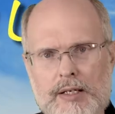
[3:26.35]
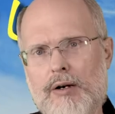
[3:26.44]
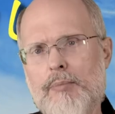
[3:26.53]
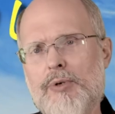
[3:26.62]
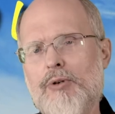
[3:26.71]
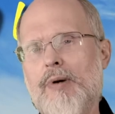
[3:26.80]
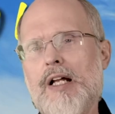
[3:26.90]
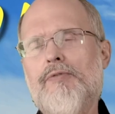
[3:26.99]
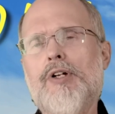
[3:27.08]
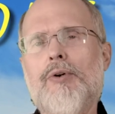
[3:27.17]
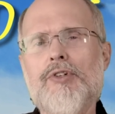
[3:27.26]
Now, you might
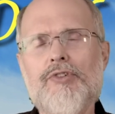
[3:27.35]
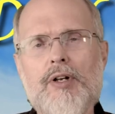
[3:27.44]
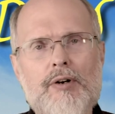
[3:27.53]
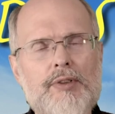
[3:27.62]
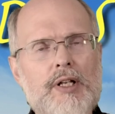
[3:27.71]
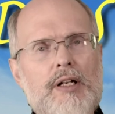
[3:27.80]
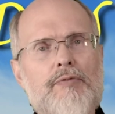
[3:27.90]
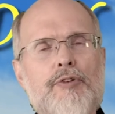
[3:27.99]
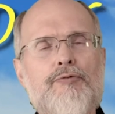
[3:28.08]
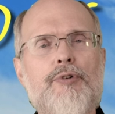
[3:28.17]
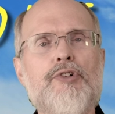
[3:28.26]
have noticed here that
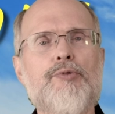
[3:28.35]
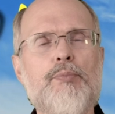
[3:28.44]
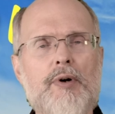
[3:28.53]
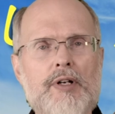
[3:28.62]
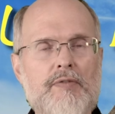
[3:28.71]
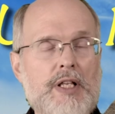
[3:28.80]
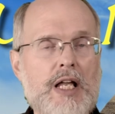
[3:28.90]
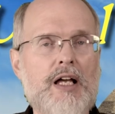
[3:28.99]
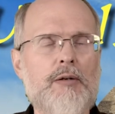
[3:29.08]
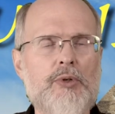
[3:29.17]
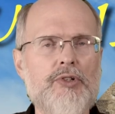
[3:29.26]
if the firstborn of the
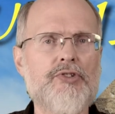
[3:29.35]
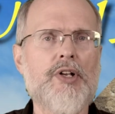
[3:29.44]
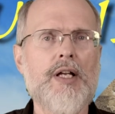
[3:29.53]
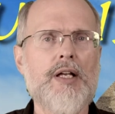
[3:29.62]
animals,